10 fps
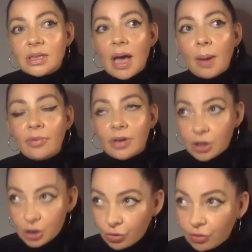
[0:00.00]
um, very
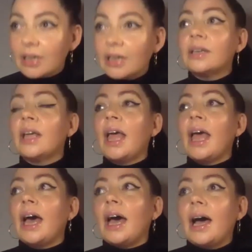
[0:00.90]
controlling,
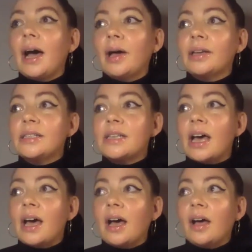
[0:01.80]
and
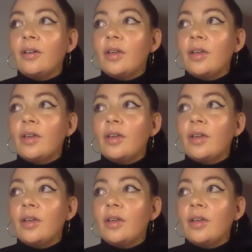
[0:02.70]
uh,